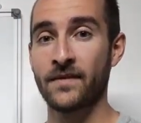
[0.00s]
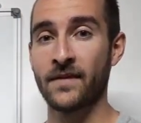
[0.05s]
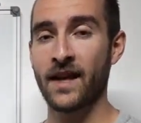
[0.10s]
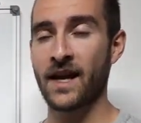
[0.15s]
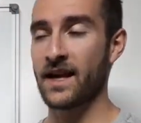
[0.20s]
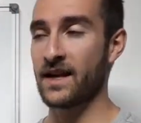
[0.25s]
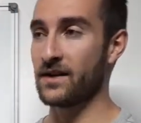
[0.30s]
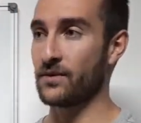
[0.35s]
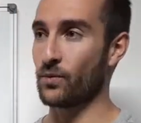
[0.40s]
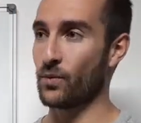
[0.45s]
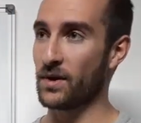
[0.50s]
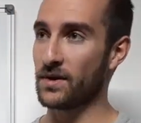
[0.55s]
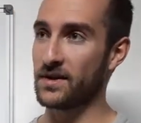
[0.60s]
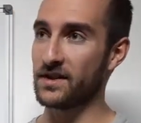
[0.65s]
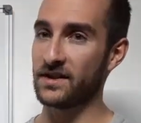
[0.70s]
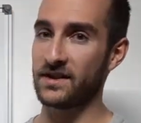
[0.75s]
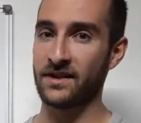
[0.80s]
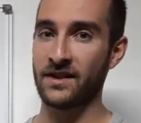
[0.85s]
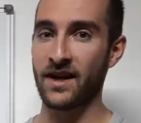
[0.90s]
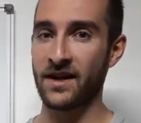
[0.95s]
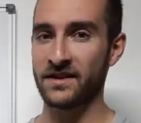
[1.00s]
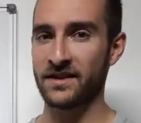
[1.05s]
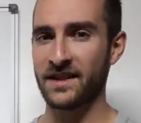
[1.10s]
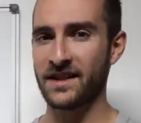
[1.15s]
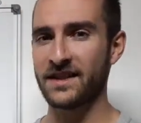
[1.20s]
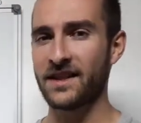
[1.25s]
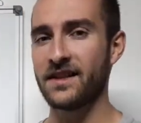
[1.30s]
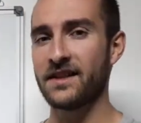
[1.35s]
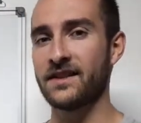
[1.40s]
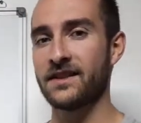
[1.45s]
And what this does
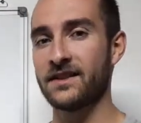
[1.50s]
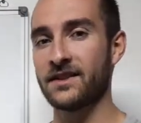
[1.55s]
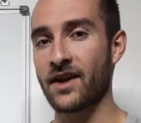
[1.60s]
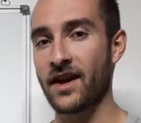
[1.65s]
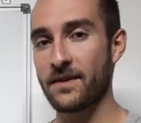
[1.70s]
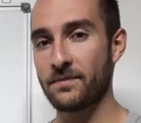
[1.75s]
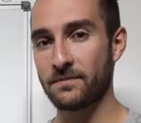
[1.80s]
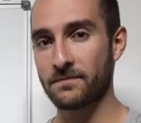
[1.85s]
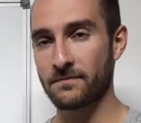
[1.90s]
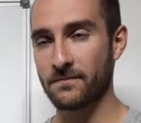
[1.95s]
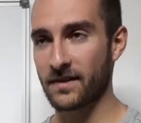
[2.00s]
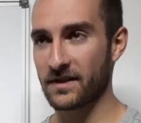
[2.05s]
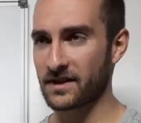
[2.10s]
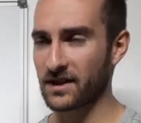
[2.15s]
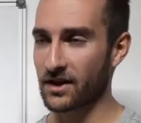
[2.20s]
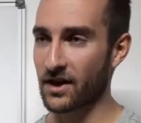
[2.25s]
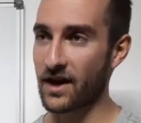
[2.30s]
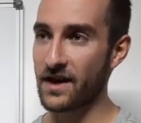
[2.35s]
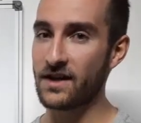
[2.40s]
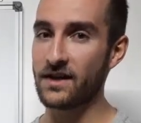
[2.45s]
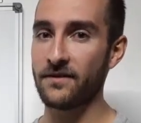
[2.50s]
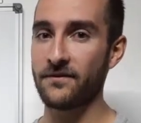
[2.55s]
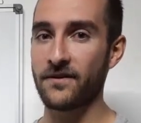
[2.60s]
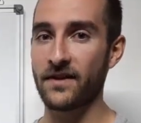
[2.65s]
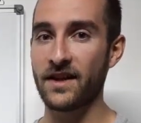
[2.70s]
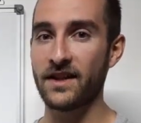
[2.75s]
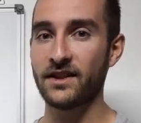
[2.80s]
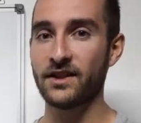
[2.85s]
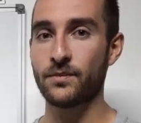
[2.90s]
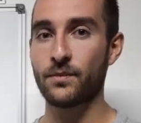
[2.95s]
is it's a kind of
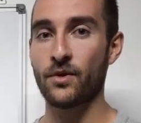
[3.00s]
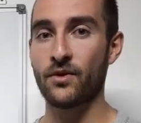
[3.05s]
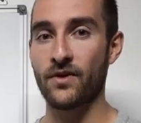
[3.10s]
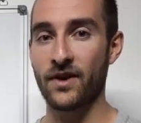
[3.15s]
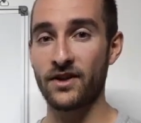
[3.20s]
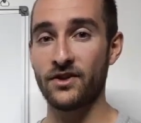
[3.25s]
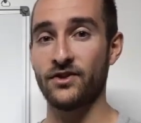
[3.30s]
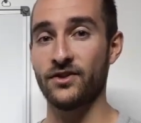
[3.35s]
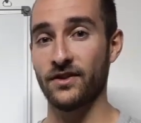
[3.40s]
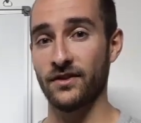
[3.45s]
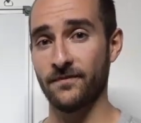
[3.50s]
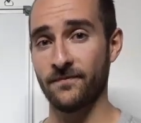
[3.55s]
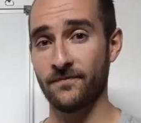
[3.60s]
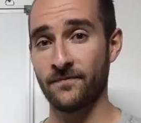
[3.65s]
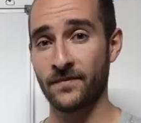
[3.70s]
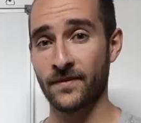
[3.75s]
inspiration